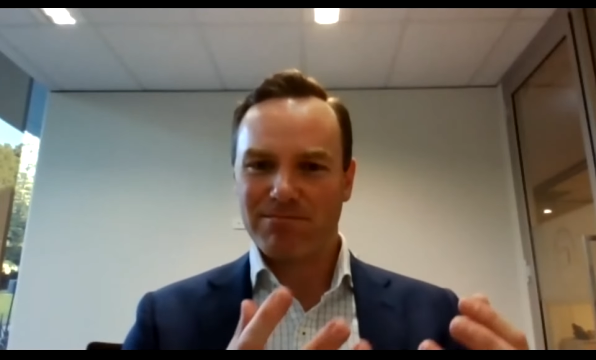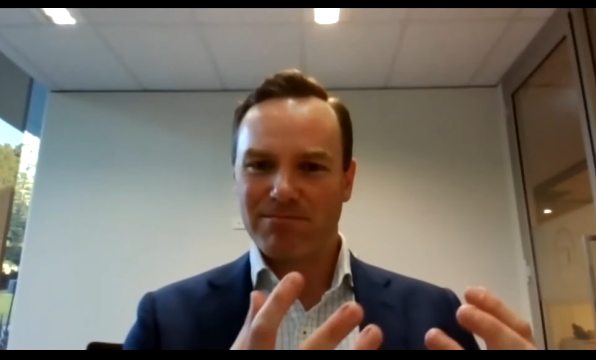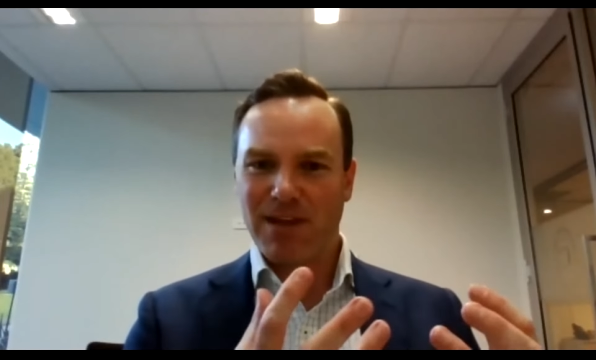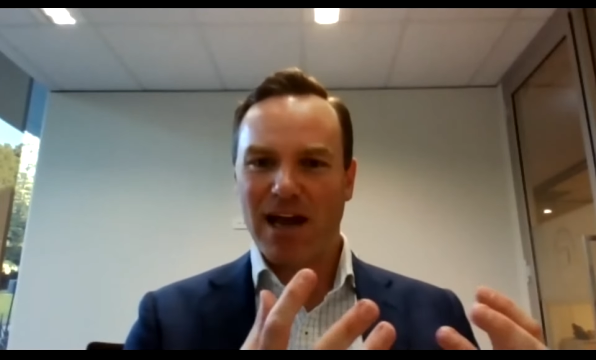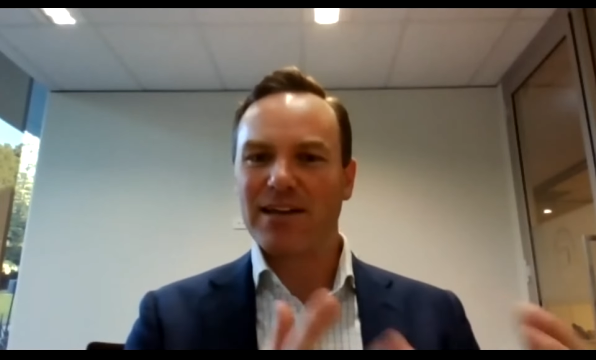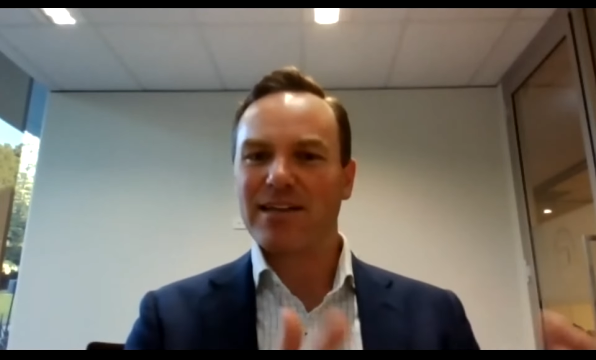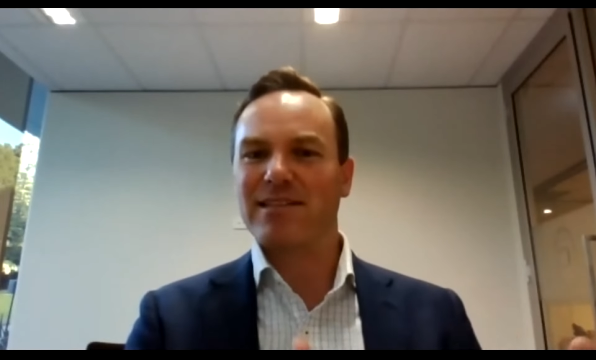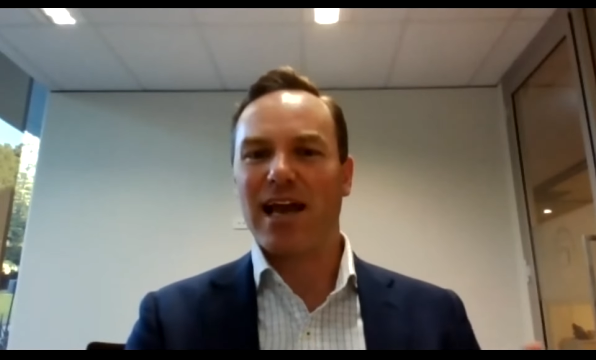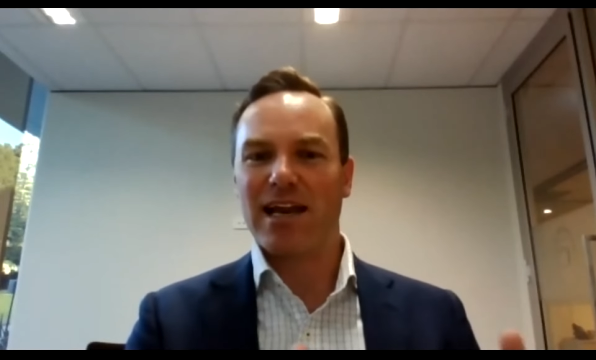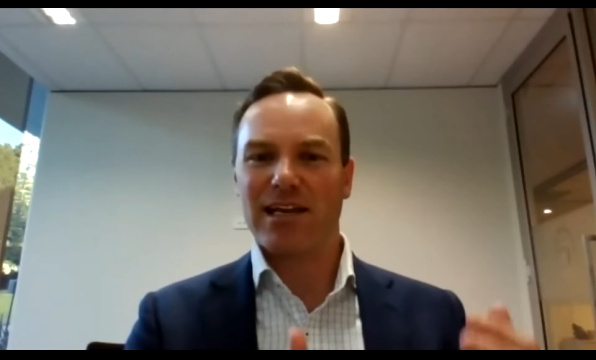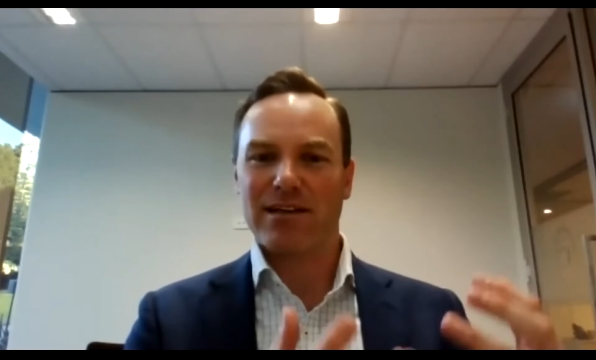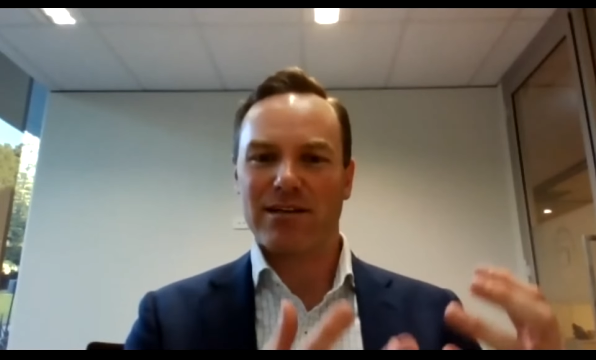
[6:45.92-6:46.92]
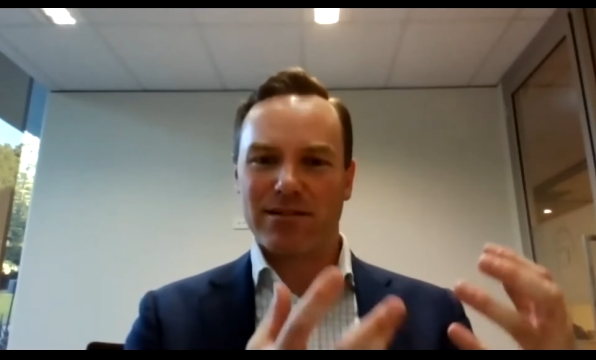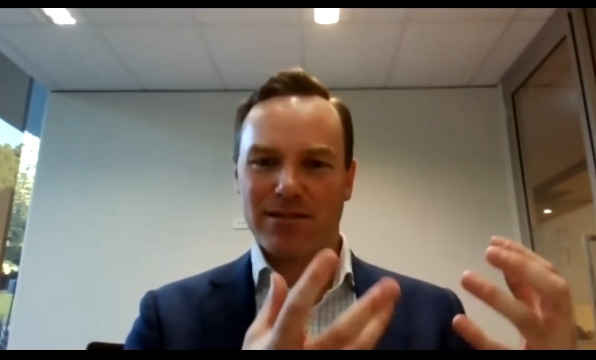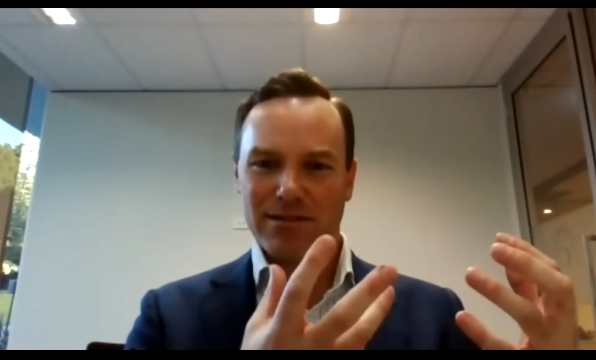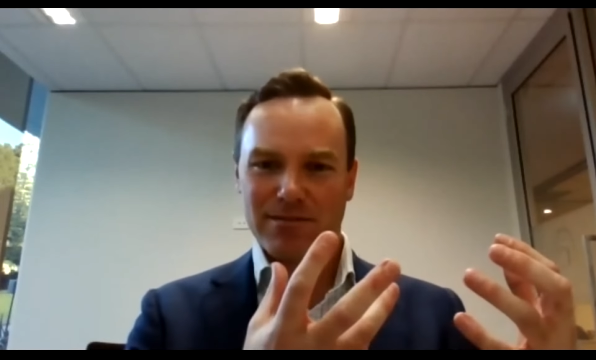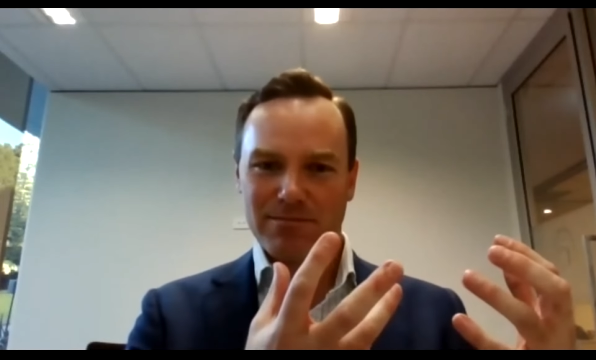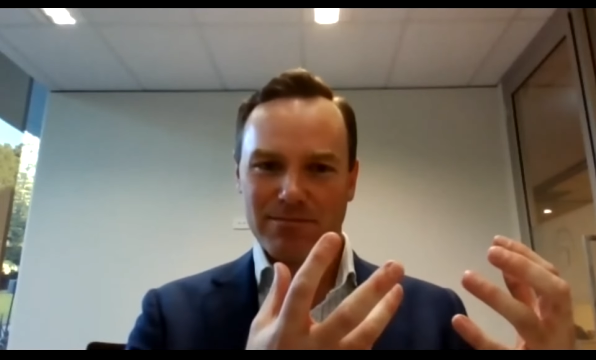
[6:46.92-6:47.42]
understanding
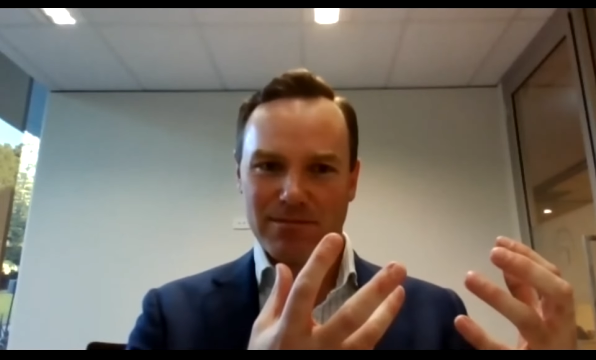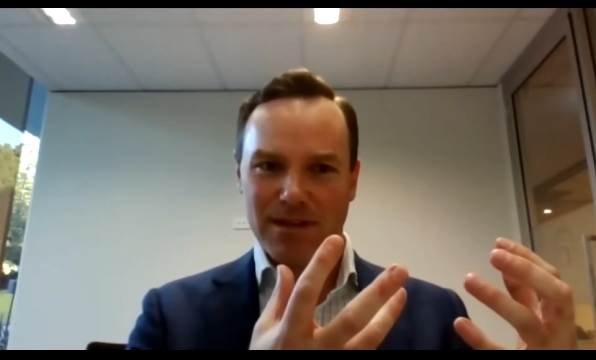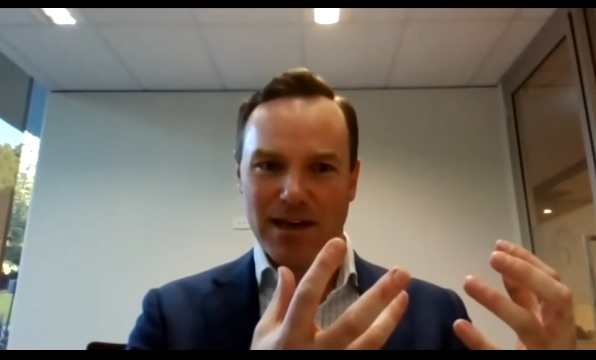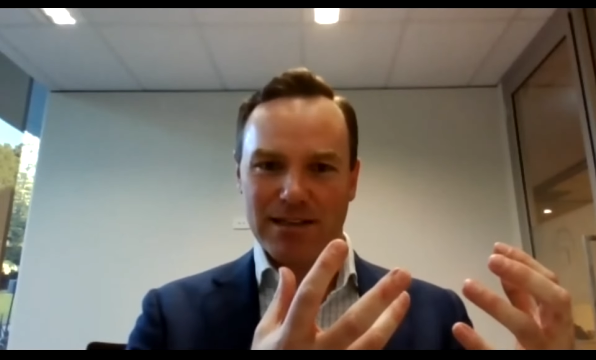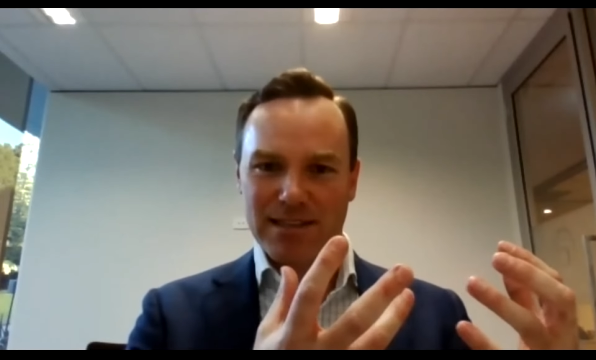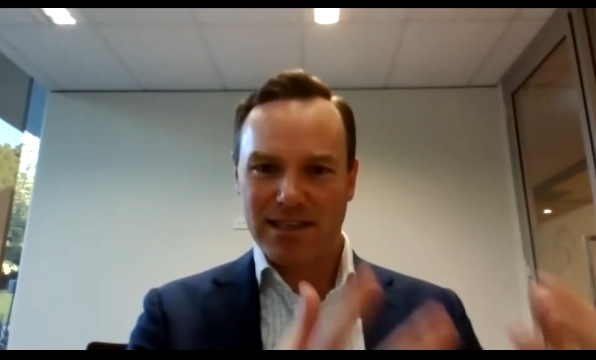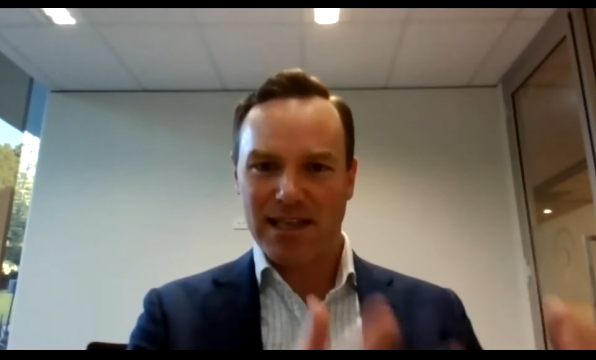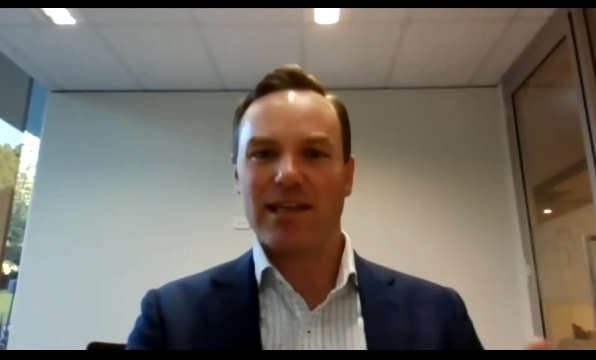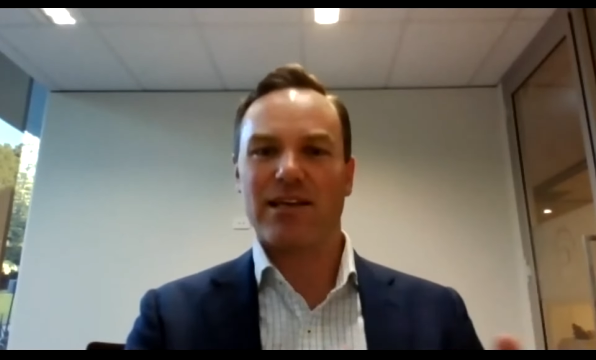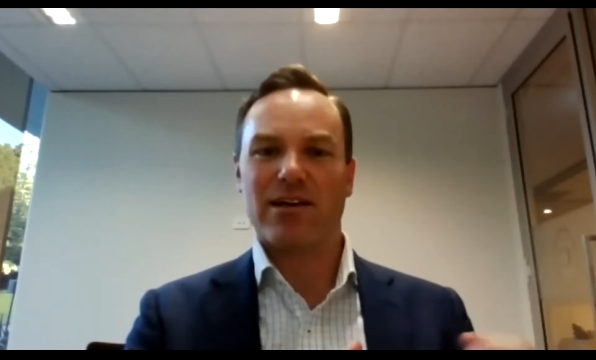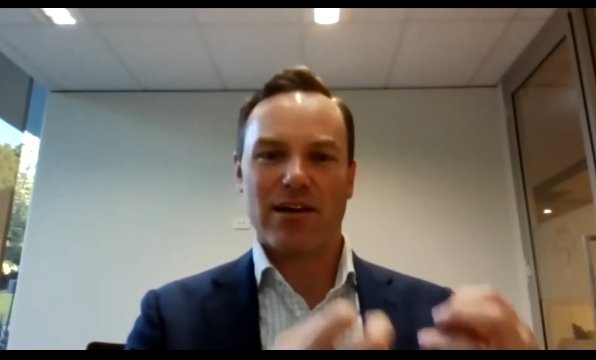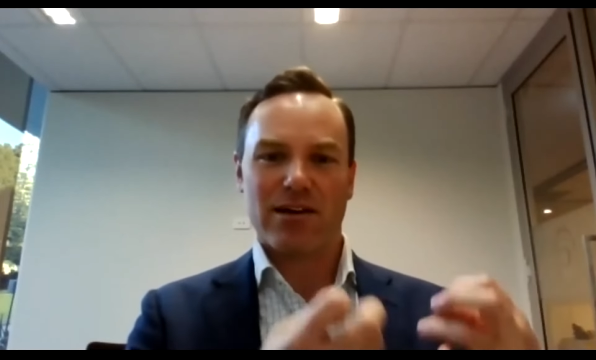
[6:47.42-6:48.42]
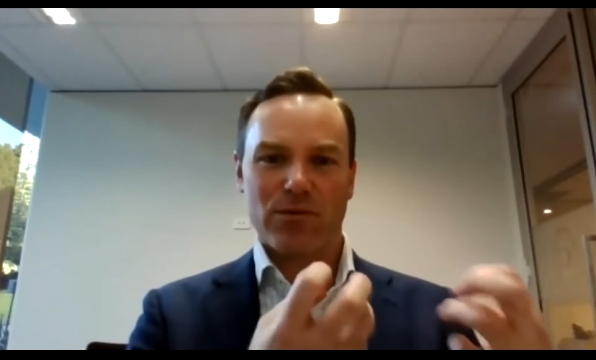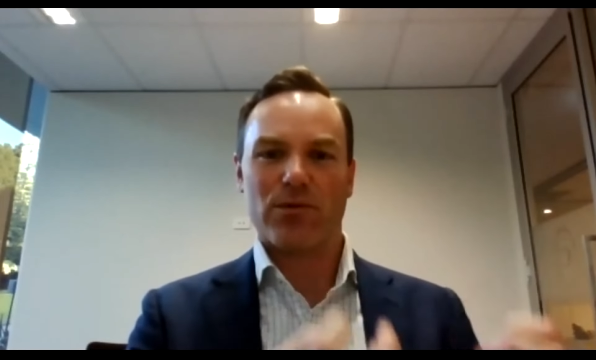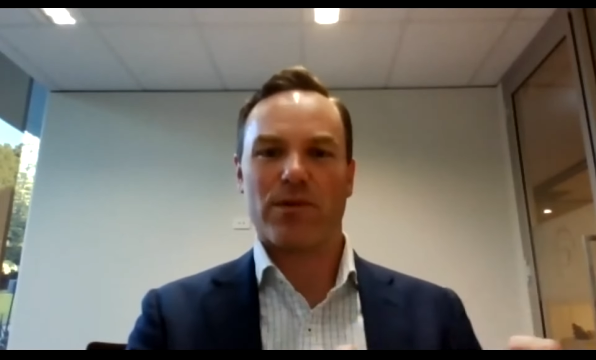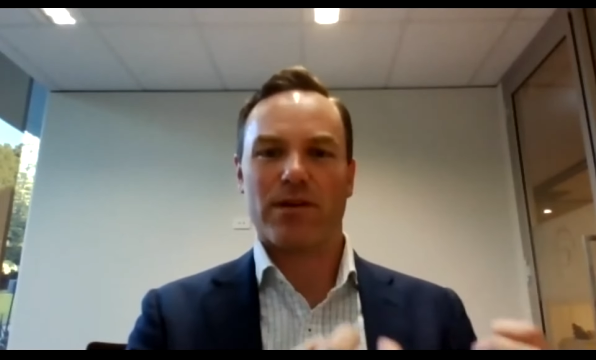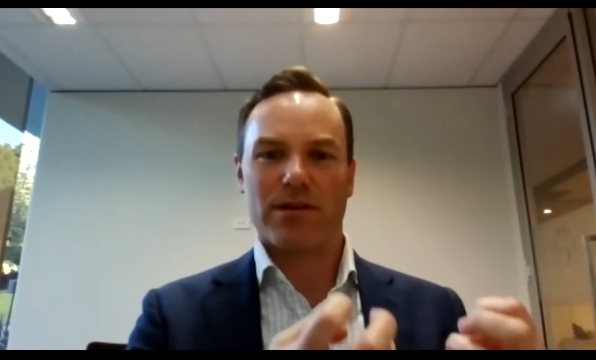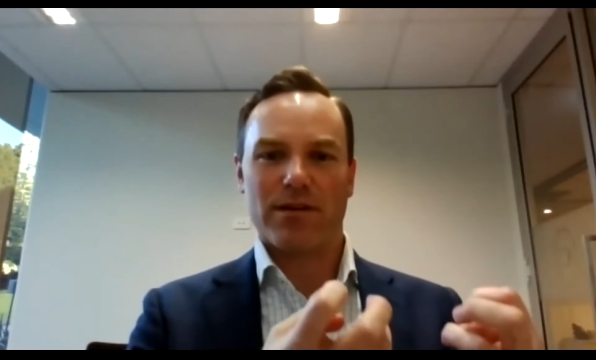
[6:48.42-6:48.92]
and seeing kind of all
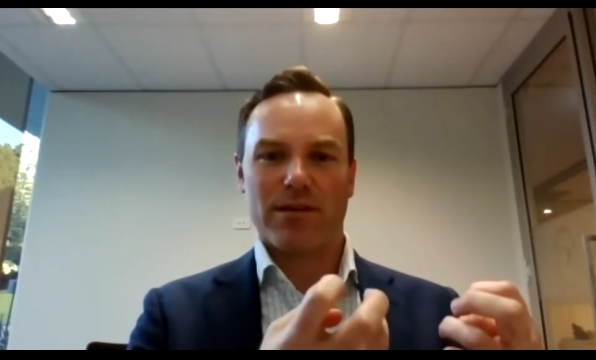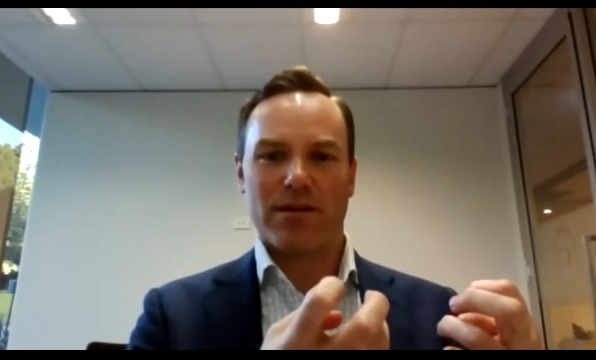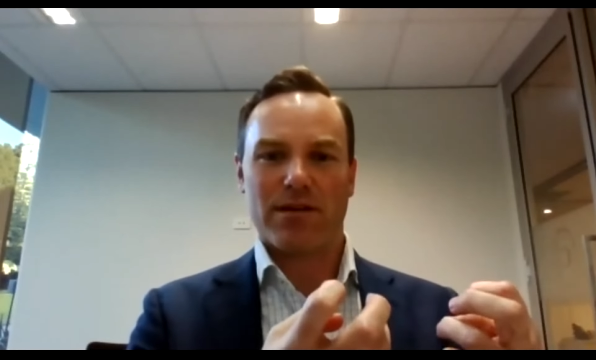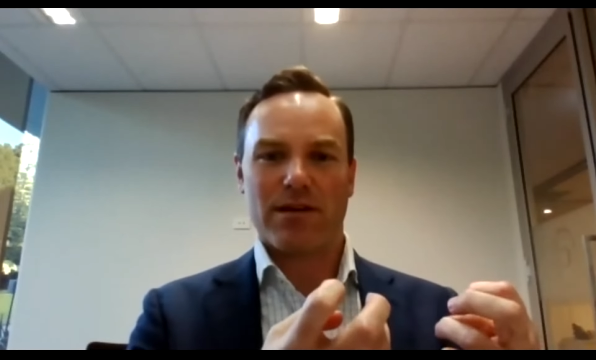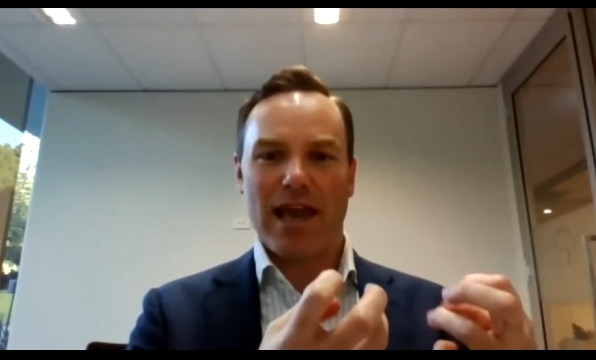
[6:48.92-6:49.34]
the